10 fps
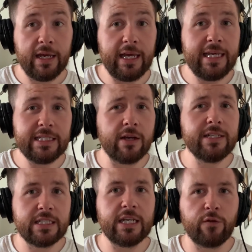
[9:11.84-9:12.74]
he's
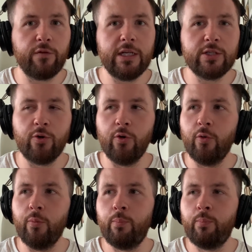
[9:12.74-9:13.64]
like 6 feet
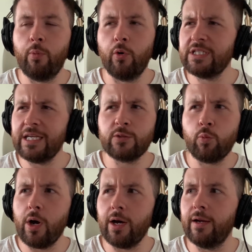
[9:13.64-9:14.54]
tall, or
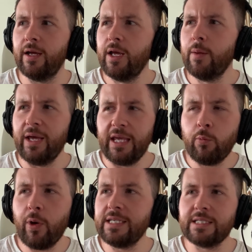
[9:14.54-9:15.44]
6'1", but he
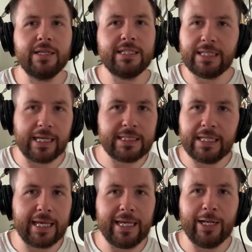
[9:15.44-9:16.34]
weighs like
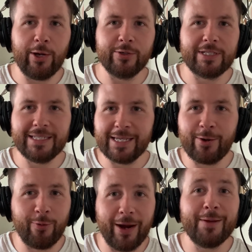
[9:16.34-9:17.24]
60 kilos. He's
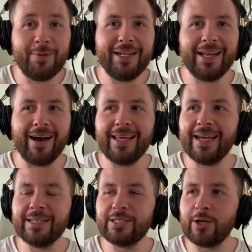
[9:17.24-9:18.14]
incredibly light.
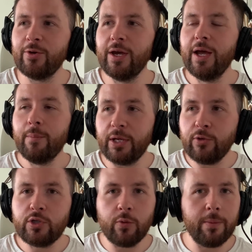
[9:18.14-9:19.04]
And so, but
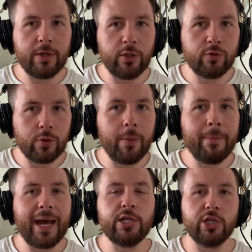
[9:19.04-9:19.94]
you do
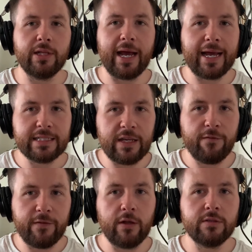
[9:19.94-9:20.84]
imagine that as he
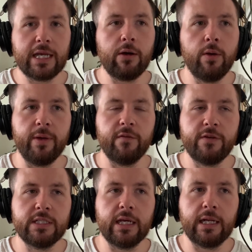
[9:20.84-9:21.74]
fills out a bit
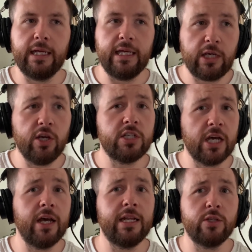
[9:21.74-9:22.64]
physically, he could
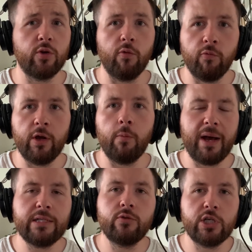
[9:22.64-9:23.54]
turn into a real
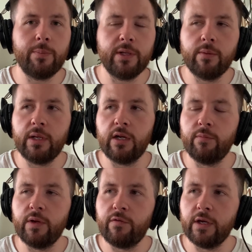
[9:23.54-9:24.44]
battleship in the middle of
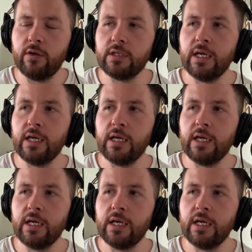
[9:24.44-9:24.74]
midfield.